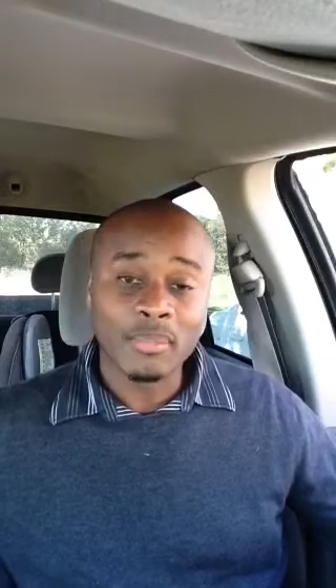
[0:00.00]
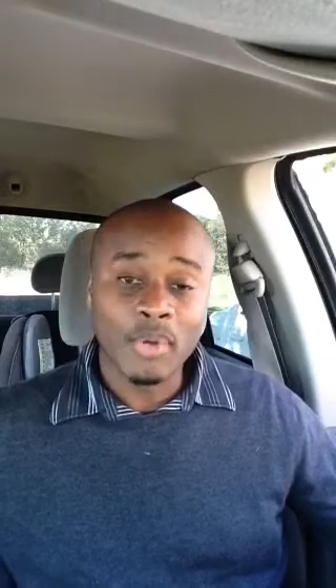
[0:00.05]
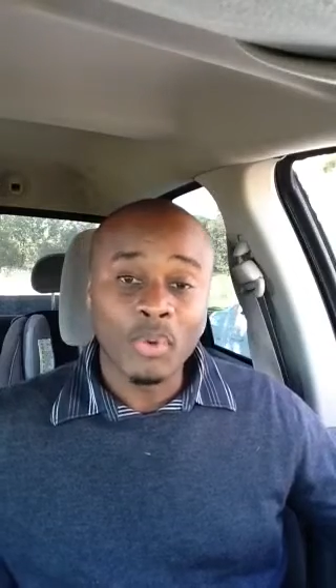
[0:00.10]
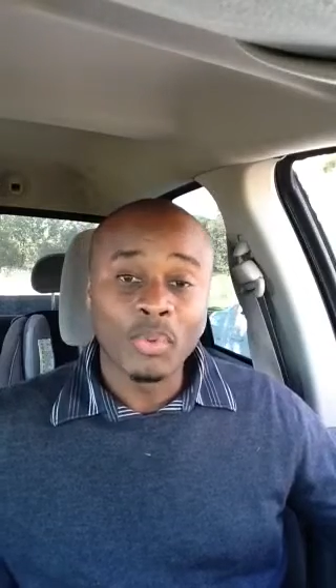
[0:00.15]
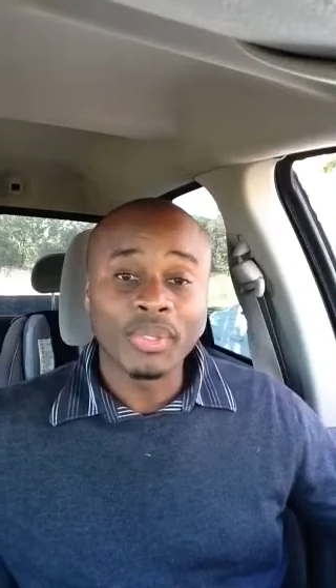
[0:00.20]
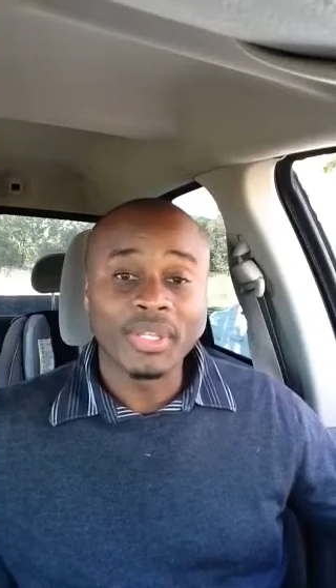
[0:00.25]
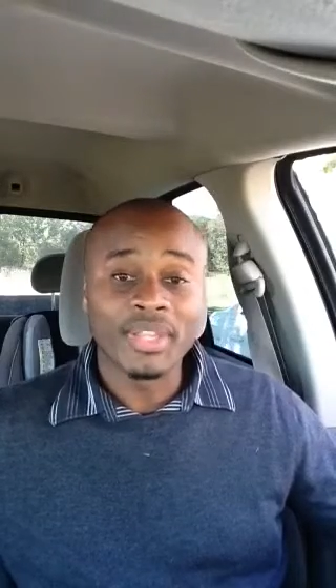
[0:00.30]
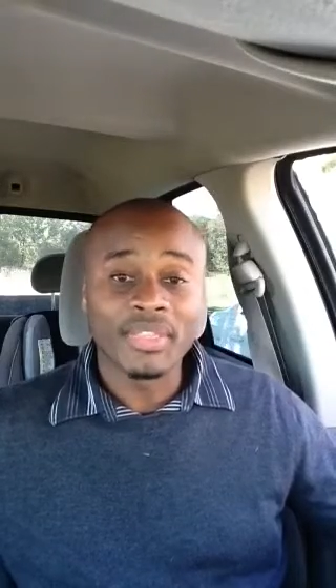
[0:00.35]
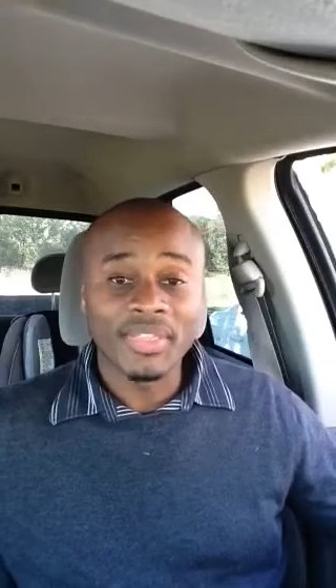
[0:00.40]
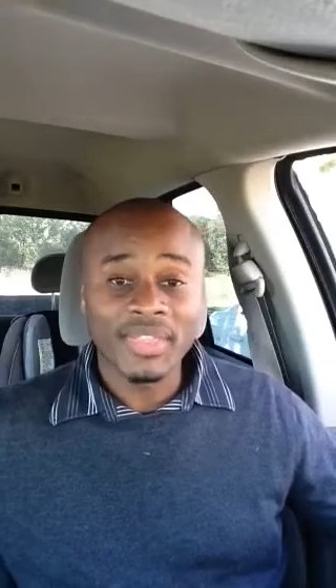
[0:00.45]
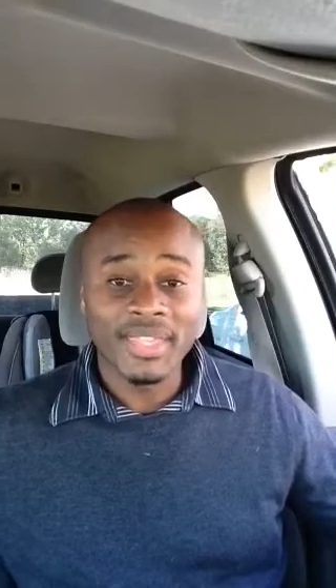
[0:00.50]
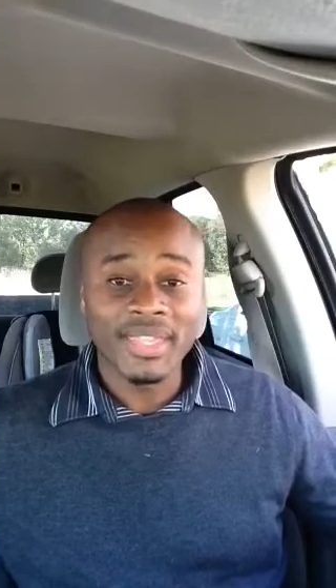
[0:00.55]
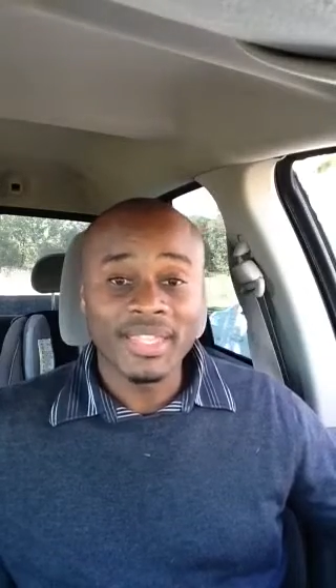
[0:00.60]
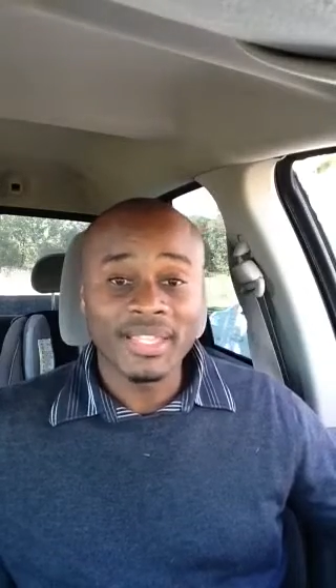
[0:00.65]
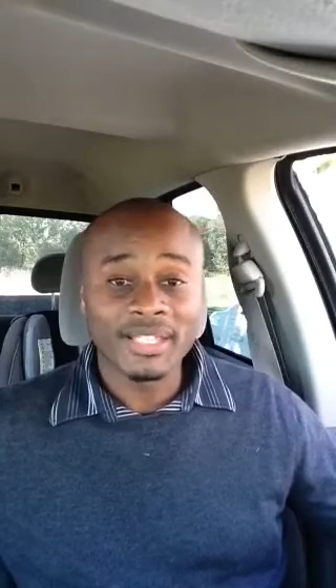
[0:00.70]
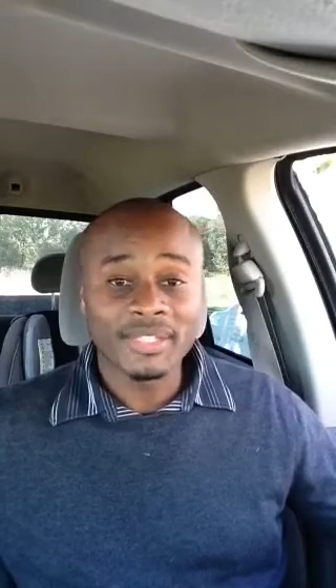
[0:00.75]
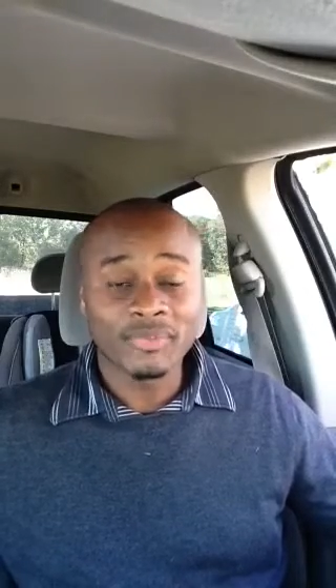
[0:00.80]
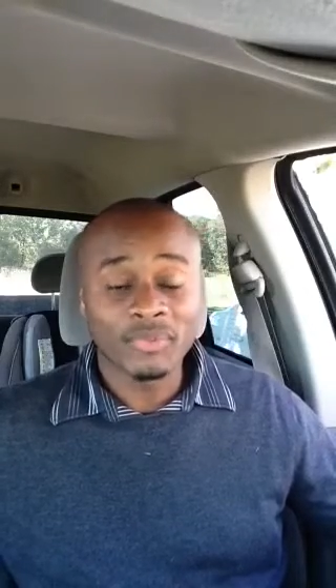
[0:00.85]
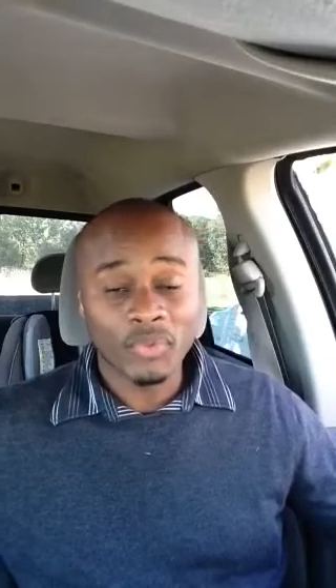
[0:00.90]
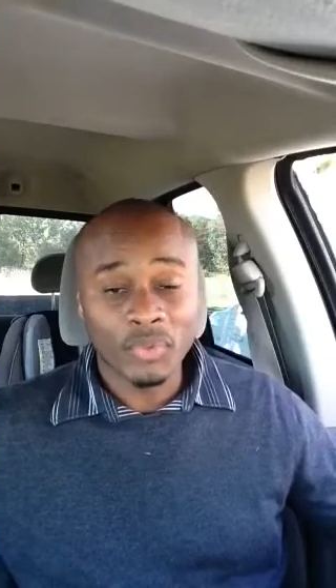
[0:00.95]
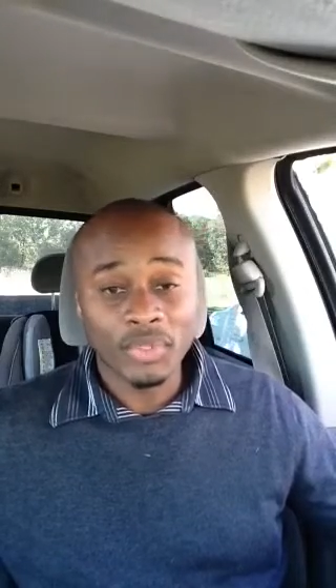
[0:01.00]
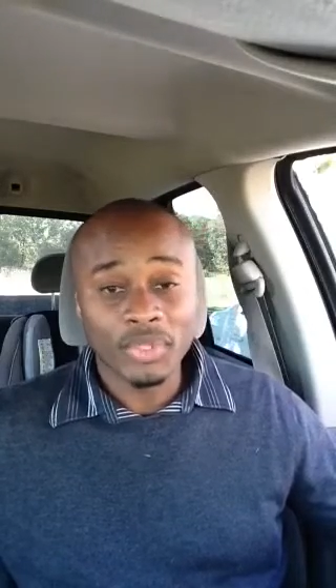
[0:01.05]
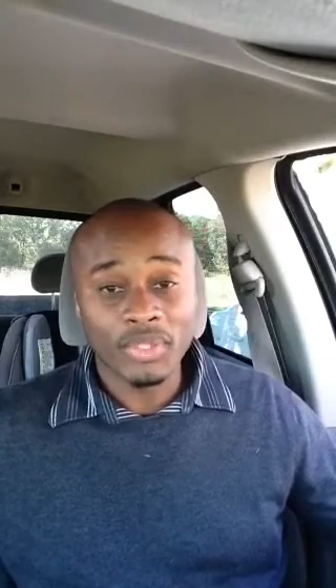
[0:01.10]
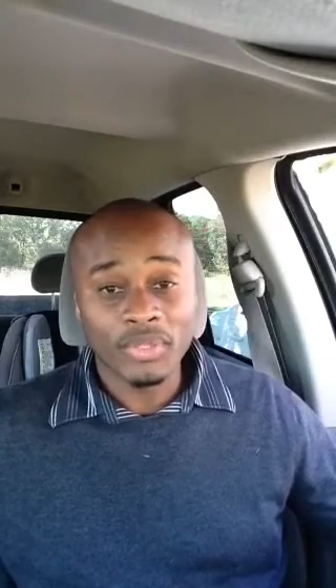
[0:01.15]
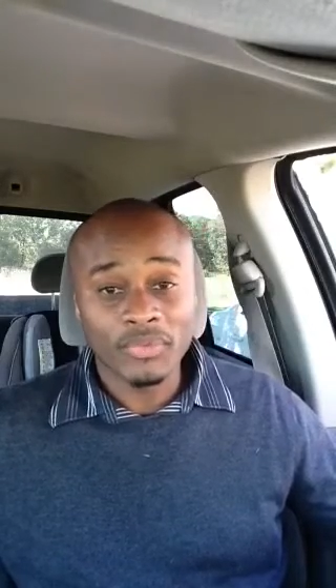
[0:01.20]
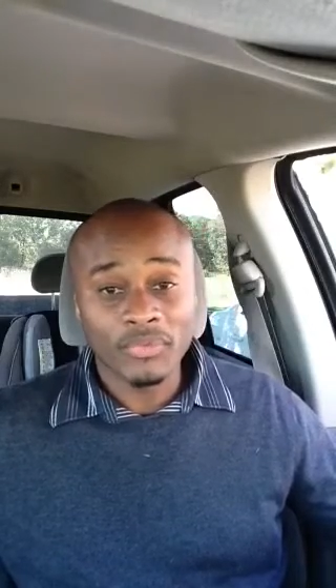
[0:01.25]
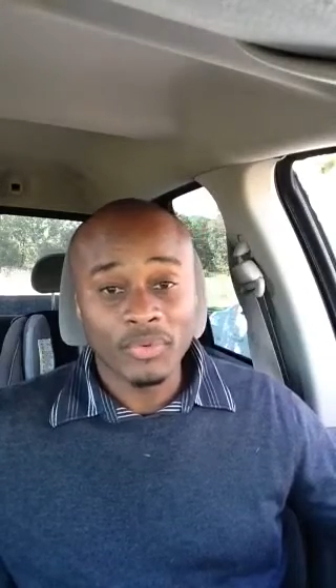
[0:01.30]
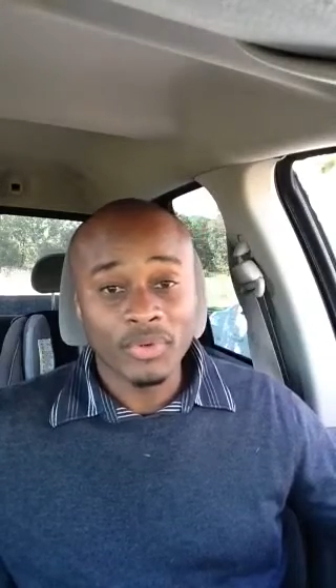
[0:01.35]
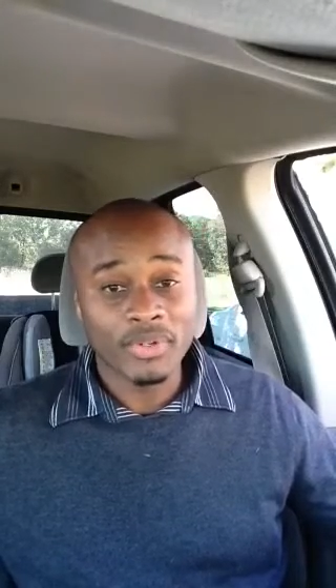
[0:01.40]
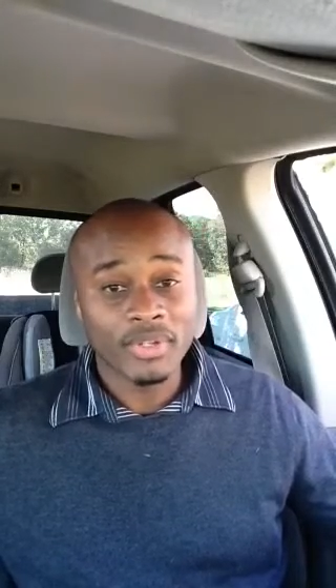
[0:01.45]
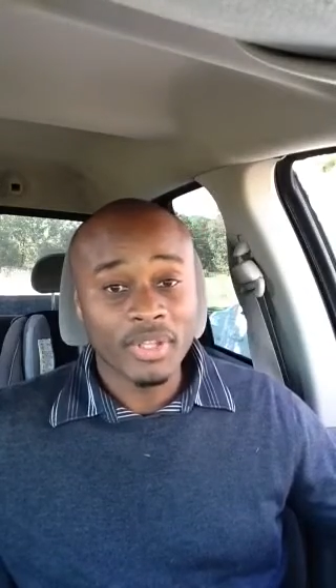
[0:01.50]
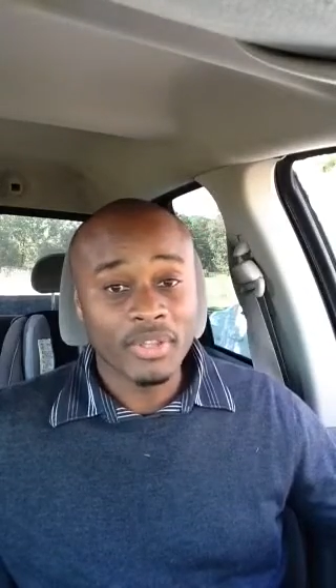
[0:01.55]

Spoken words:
moldy things for you for